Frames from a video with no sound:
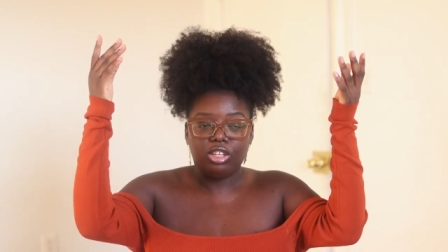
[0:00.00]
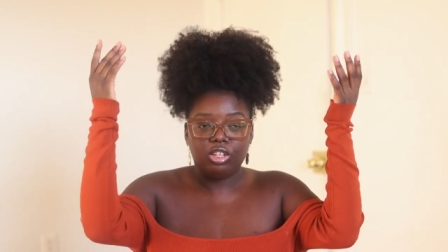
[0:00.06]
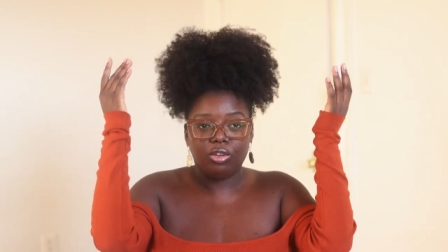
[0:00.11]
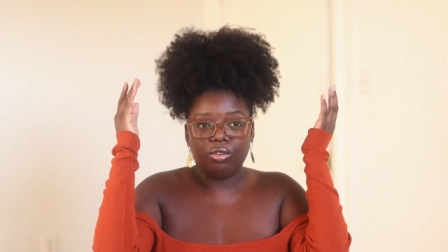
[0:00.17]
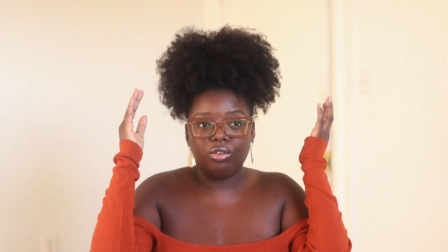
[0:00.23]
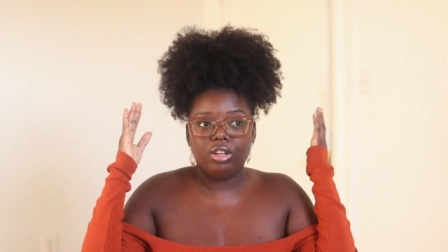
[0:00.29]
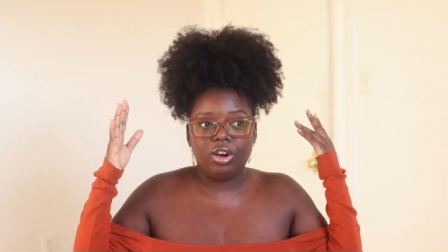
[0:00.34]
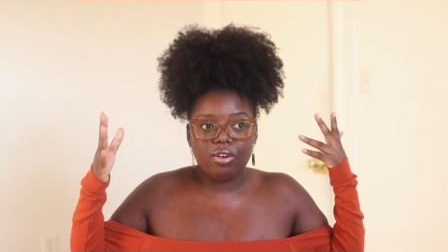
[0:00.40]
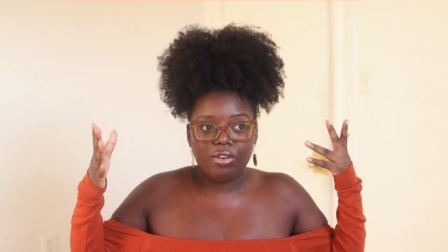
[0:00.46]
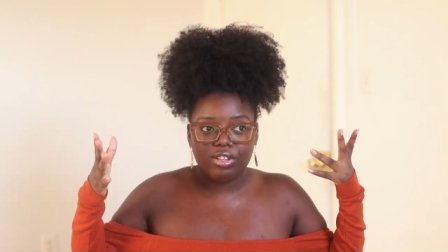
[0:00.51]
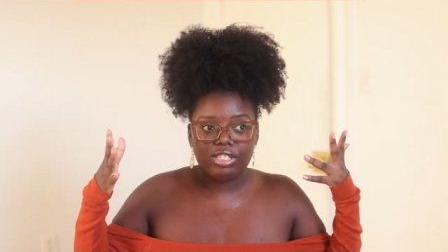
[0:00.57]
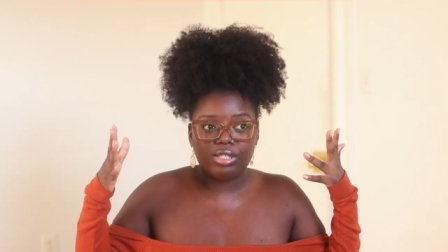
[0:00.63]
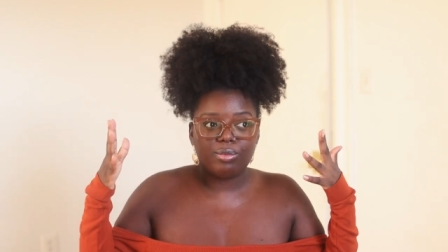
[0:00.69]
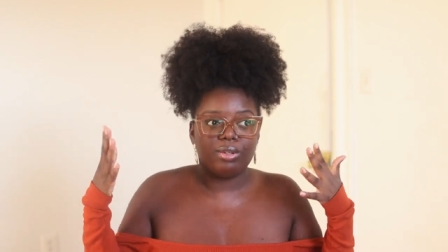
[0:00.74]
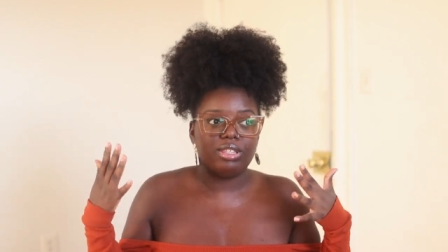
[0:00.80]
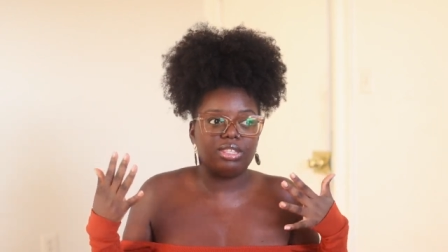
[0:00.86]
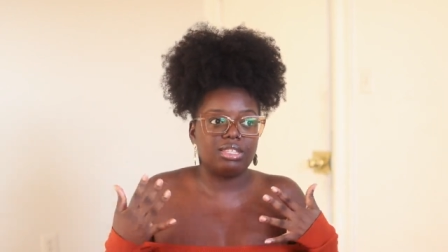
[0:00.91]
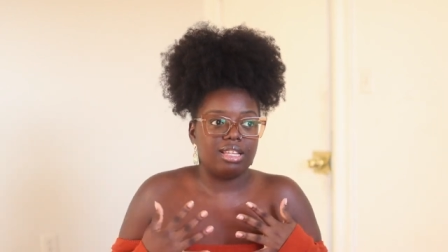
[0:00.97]
you'll notice
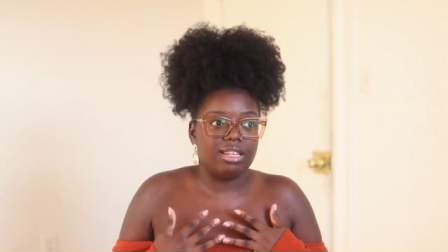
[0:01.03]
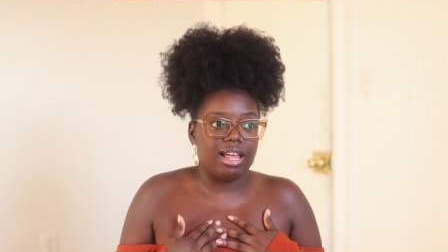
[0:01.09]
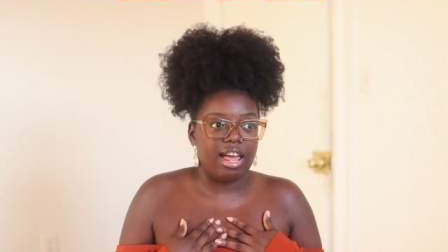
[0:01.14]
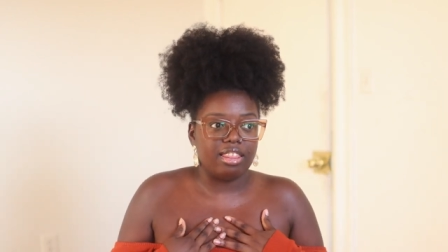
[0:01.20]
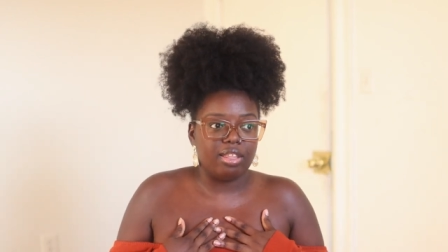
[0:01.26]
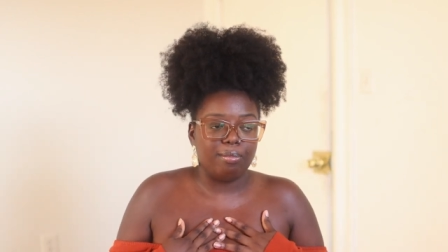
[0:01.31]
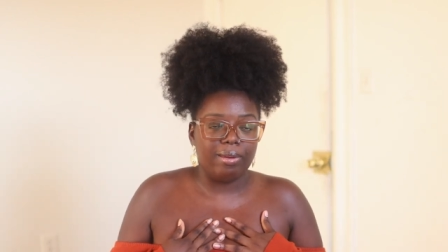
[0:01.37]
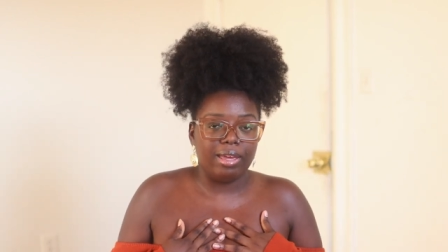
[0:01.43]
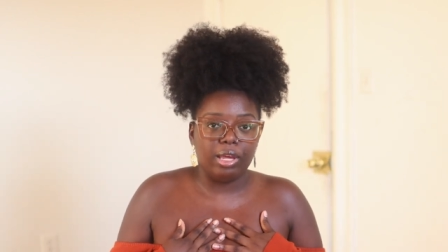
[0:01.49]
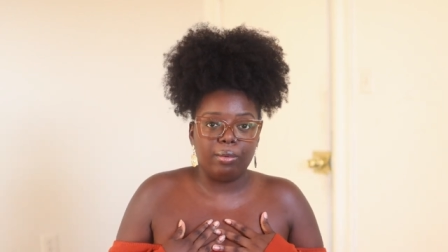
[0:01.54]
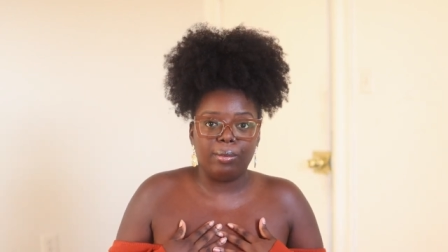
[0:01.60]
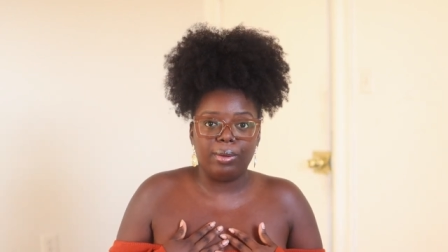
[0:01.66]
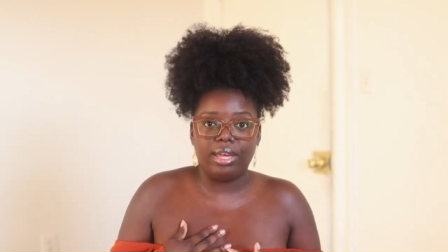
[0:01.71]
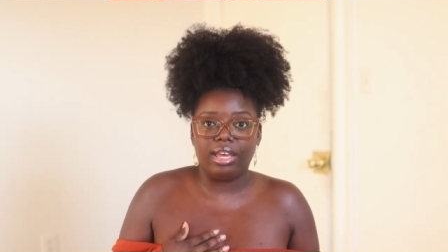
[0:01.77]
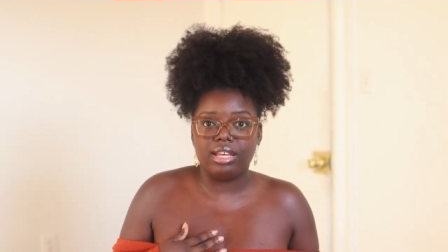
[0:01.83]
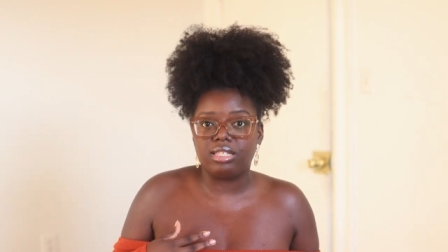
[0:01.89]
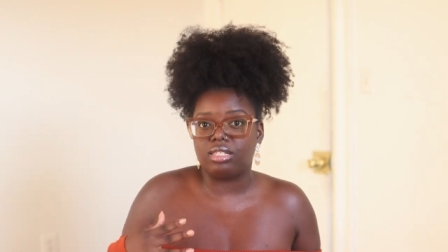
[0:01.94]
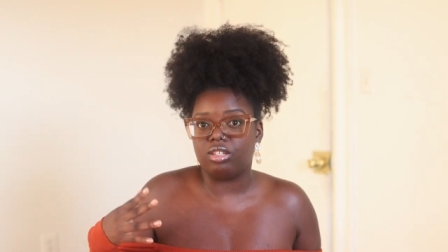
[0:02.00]
with a lot of bang
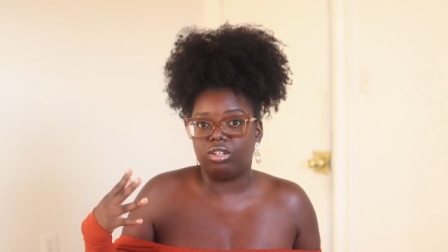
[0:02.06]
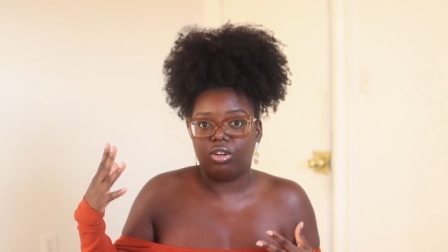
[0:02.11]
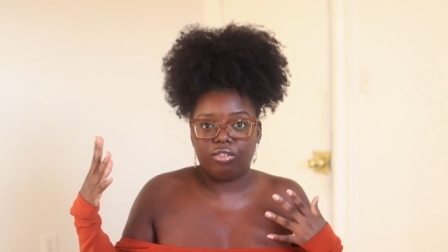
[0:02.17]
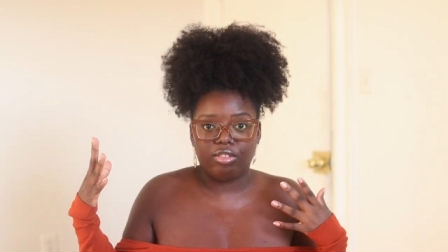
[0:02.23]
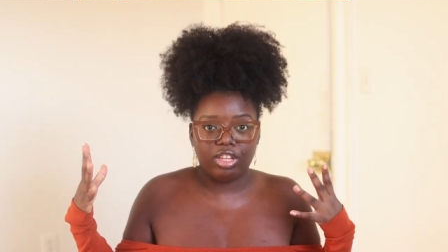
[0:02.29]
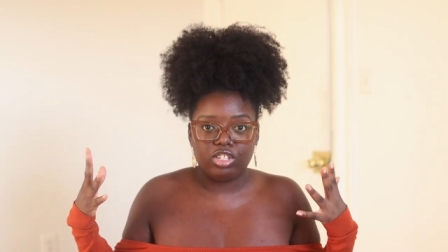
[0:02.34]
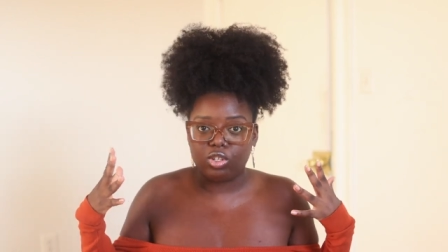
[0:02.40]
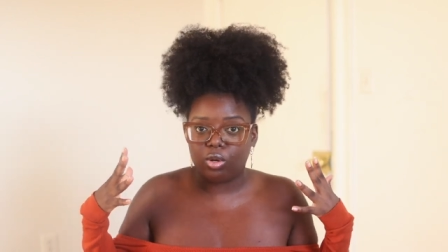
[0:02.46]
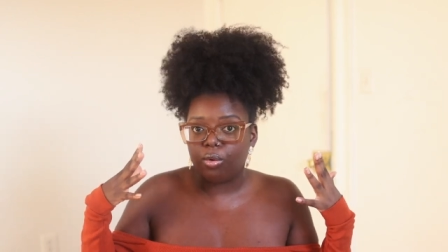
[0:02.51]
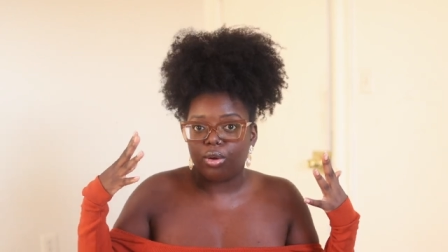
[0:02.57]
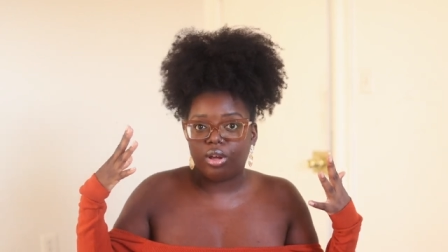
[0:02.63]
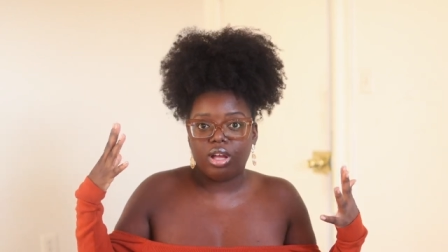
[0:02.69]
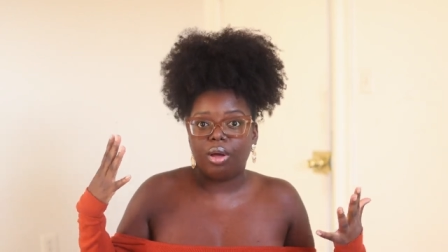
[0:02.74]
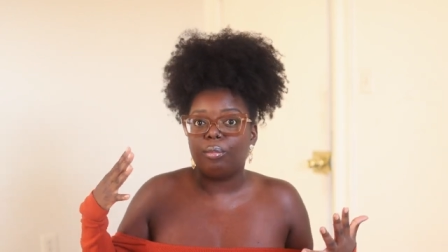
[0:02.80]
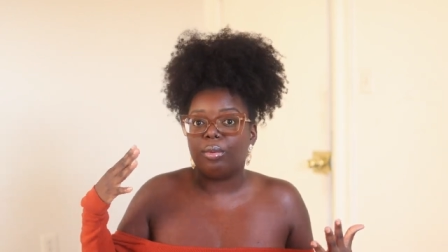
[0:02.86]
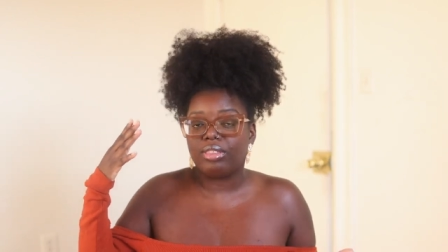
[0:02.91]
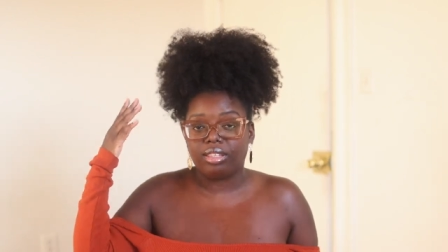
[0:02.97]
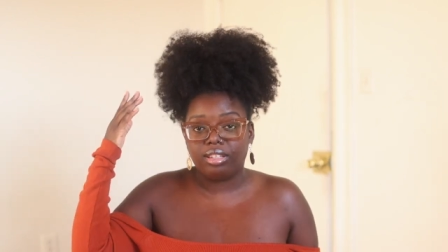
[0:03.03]
wigs, you know, they don't
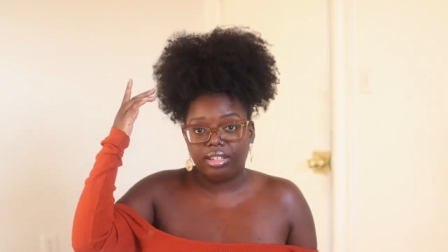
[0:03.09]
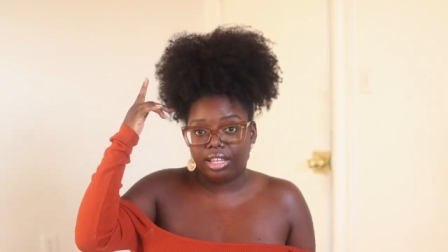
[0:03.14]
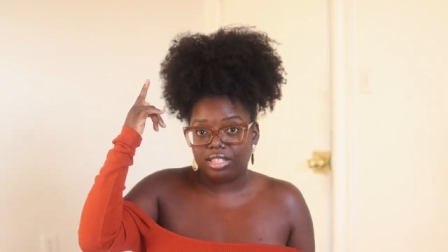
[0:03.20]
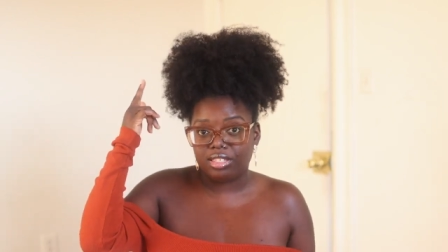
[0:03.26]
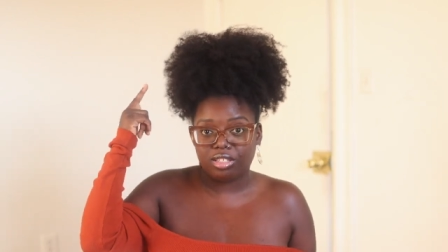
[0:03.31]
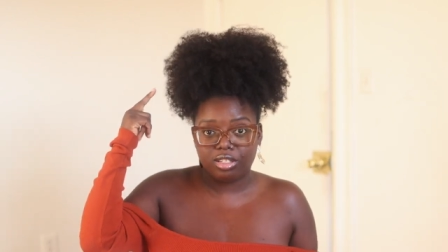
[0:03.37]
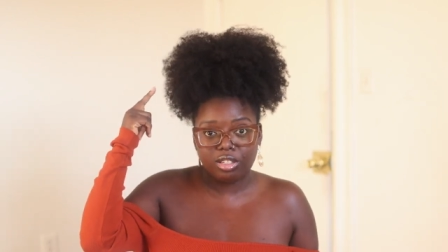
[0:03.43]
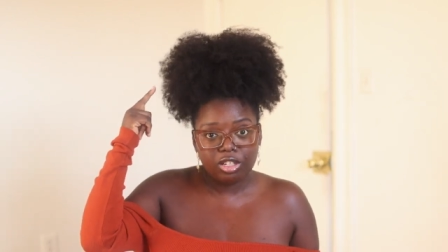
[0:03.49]
come with a lace